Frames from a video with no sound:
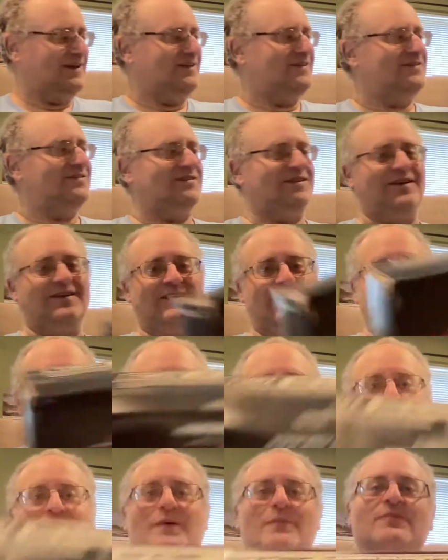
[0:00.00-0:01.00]
See, they,
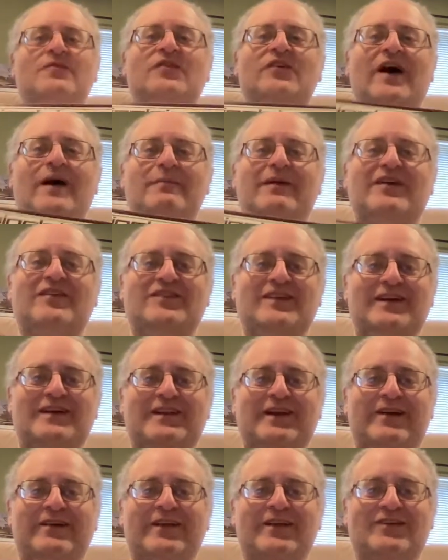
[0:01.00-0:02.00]
on the Timex
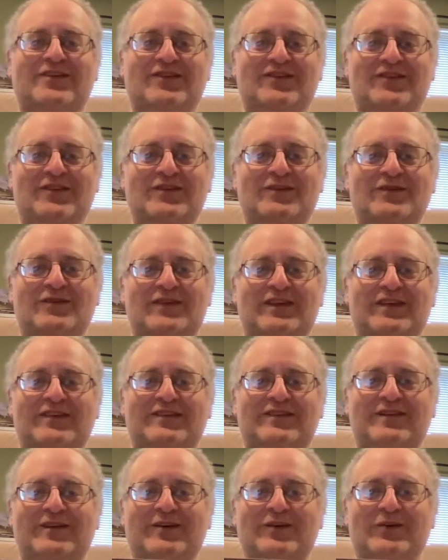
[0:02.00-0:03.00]
Sinclair, they just used
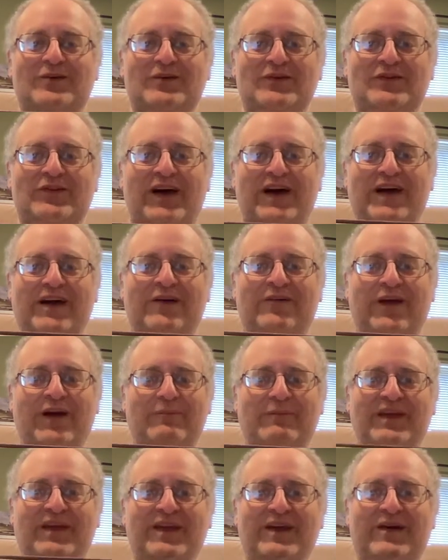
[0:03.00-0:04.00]
this little
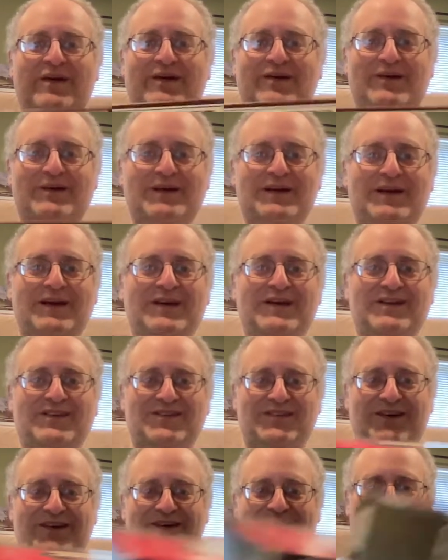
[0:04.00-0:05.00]
diagram here.
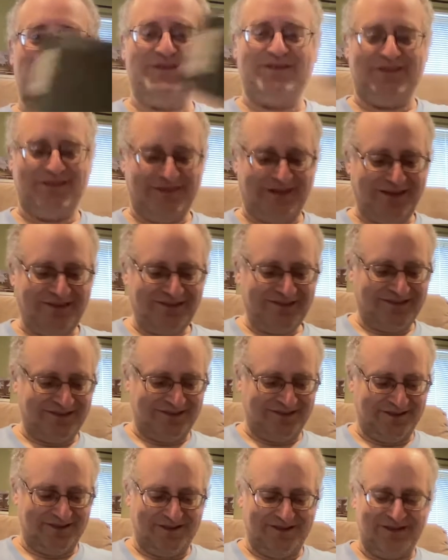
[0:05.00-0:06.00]
So let's
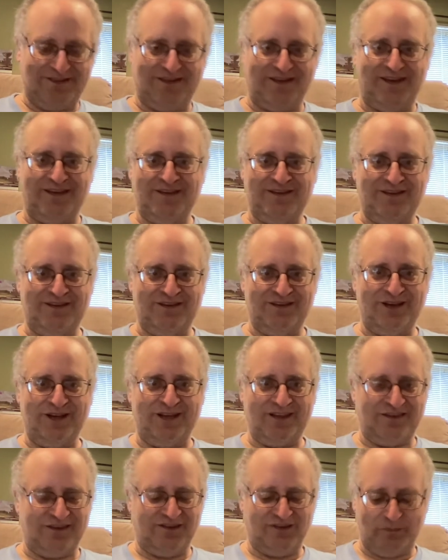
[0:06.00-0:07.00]
look
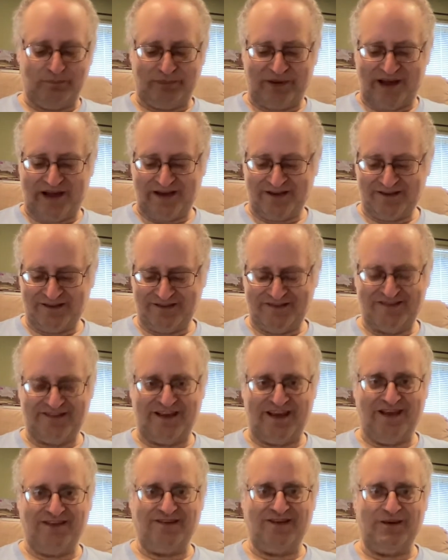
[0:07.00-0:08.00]
at this box
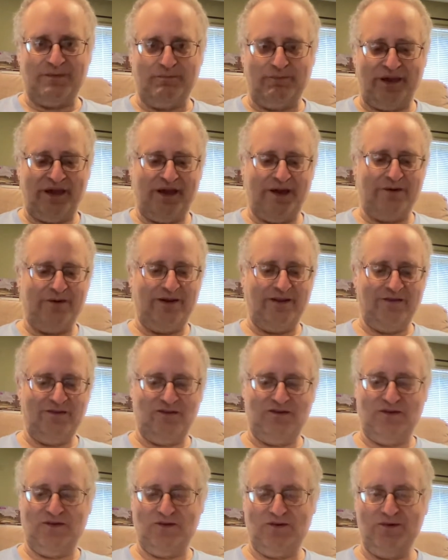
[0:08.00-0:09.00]
and compare it
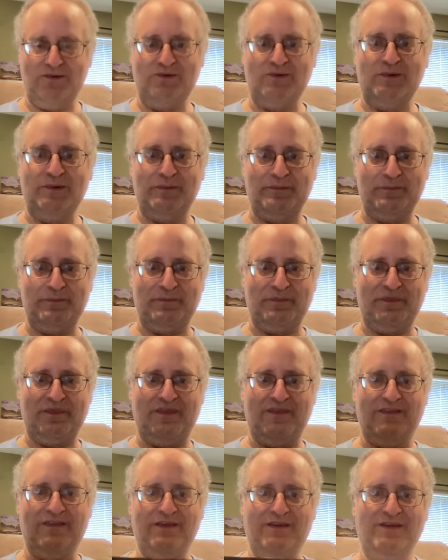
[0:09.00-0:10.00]
to
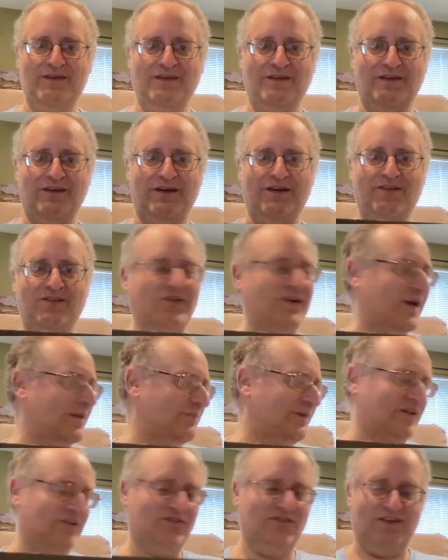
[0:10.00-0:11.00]
the uh,
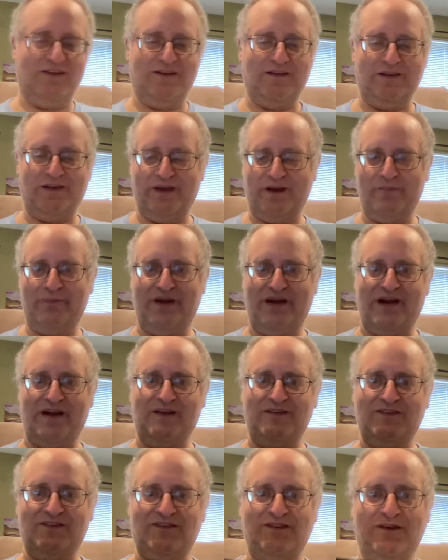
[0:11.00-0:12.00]
Timex Sinclair
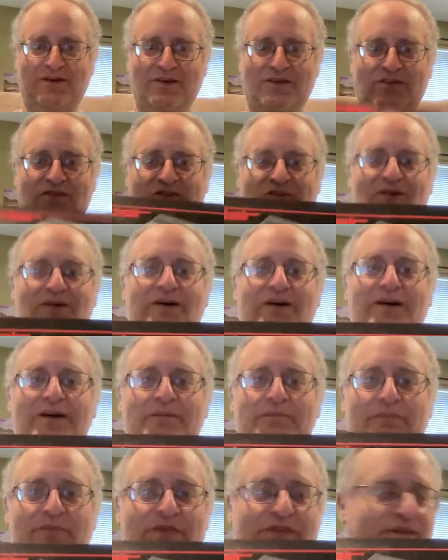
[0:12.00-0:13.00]
box. So you saw
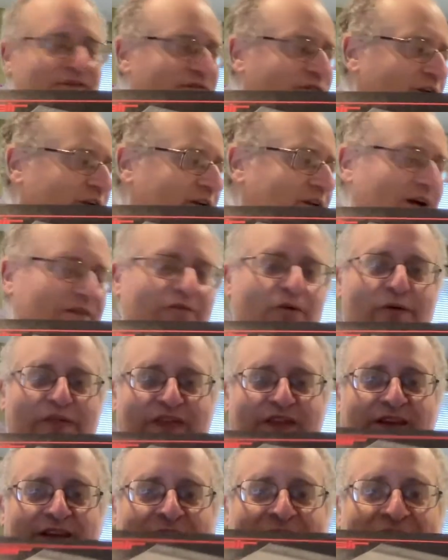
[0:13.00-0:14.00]
the front cover with
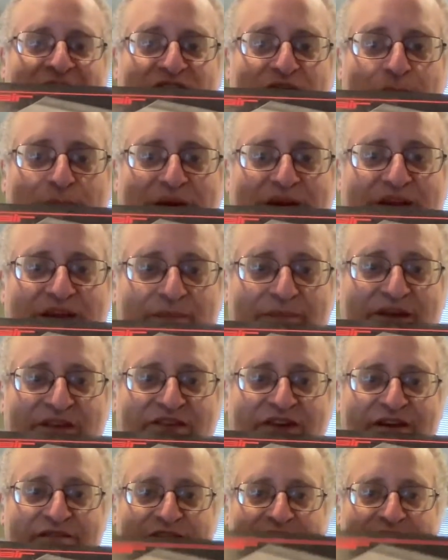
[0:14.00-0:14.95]
a nice big image of